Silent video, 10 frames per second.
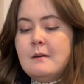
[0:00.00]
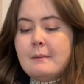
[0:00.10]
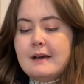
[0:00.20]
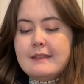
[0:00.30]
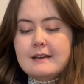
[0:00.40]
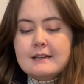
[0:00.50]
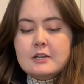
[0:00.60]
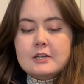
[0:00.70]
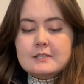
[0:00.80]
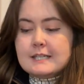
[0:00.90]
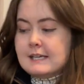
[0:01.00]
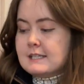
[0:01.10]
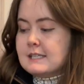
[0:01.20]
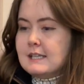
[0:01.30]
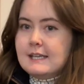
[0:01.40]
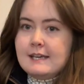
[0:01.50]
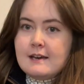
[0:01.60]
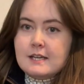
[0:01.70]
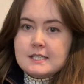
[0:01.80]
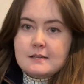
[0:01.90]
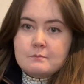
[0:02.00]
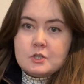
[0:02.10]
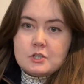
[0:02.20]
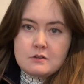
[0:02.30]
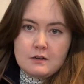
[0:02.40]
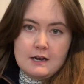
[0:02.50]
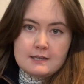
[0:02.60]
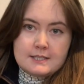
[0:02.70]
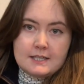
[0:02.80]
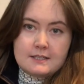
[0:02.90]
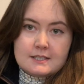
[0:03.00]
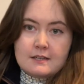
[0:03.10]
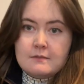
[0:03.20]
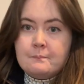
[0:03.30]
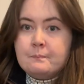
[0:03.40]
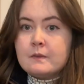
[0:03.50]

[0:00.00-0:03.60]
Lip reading: But then I noticed that they had shot glasses, and